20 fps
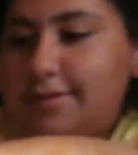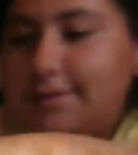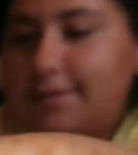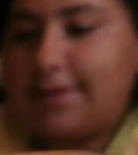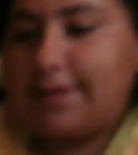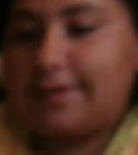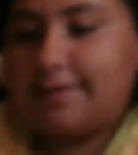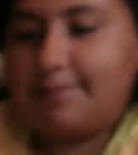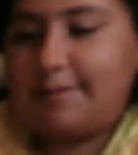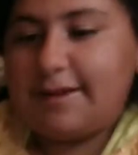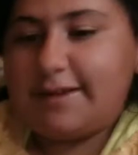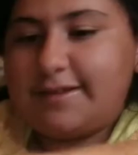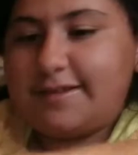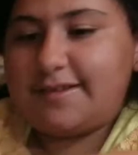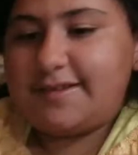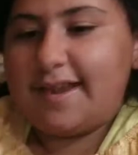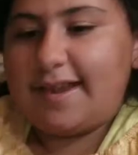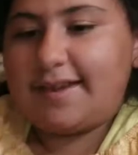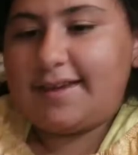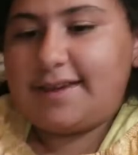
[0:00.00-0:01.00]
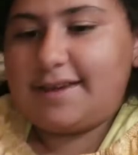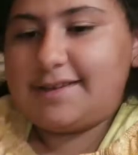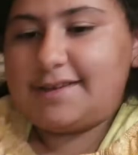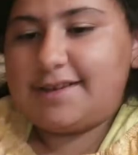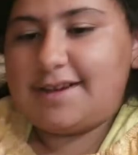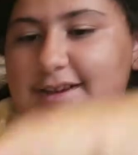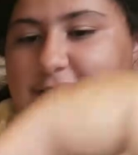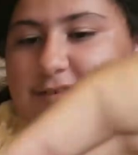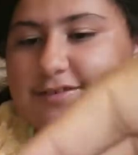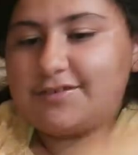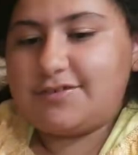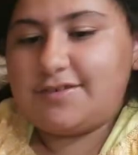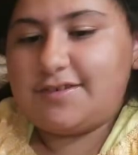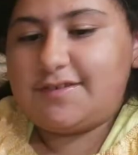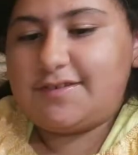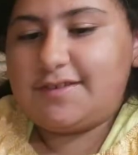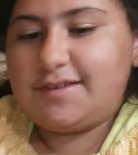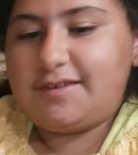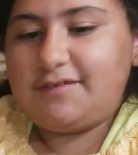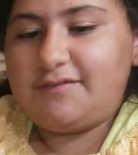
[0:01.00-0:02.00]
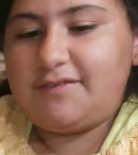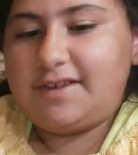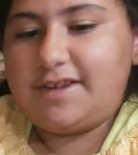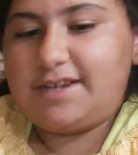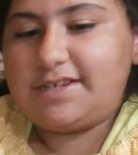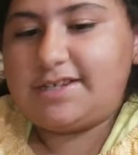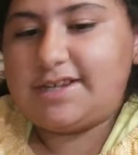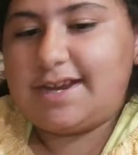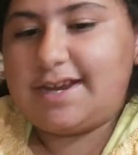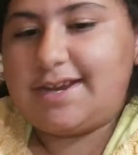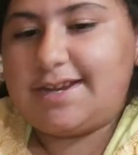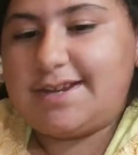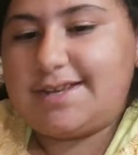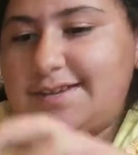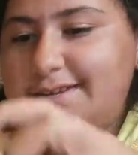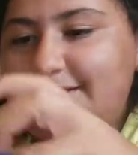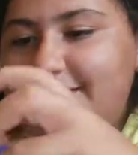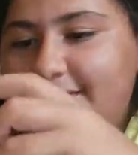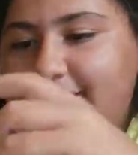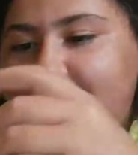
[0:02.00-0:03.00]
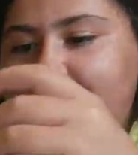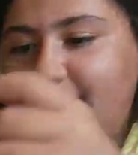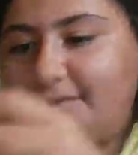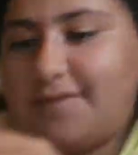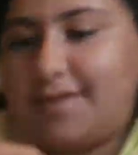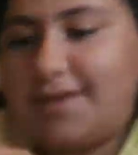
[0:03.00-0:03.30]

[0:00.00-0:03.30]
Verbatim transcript: That's my second Toxtricity V shiny.